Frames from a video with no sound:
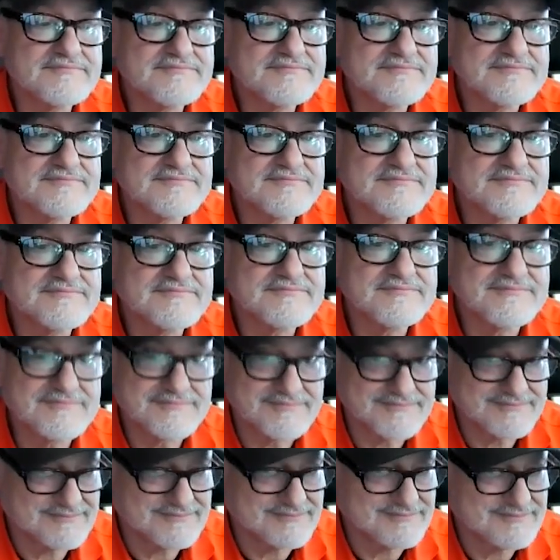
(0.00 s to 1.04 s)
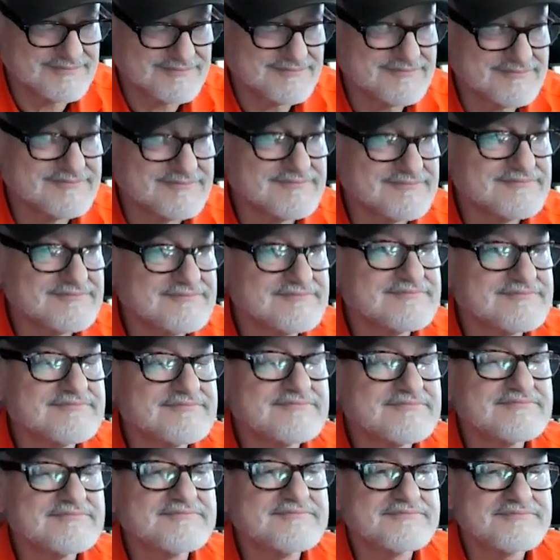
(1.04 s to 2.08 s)

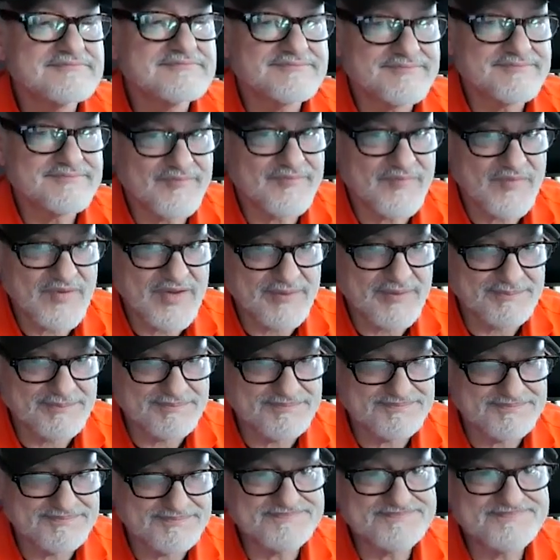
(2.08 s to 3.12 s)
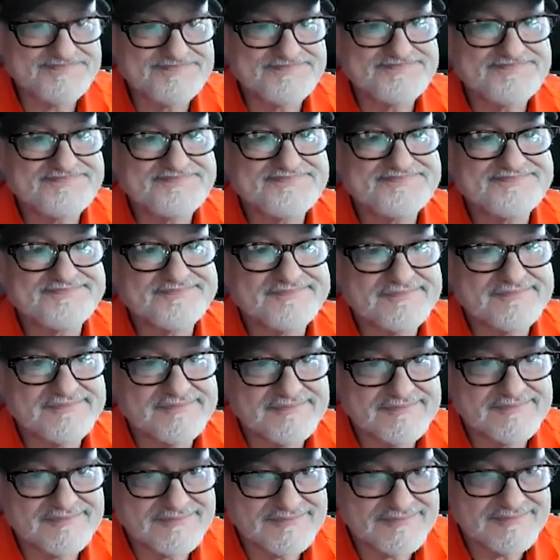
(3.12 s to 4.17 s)

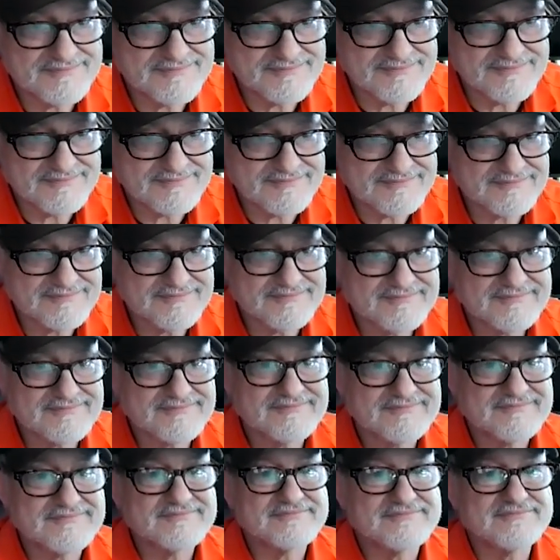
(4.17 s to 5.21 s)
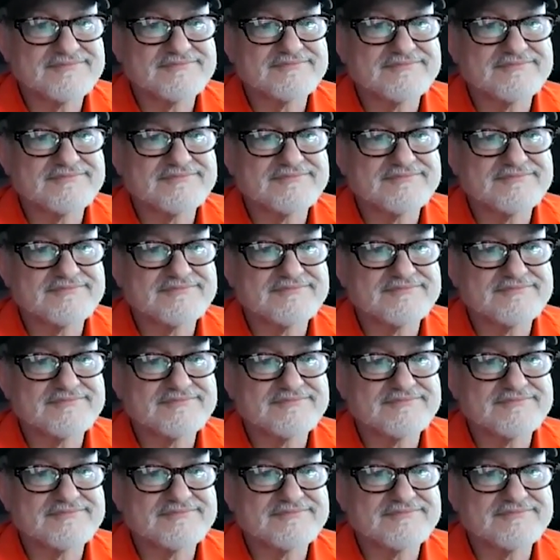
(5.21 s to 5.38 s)
This person isn't speaking.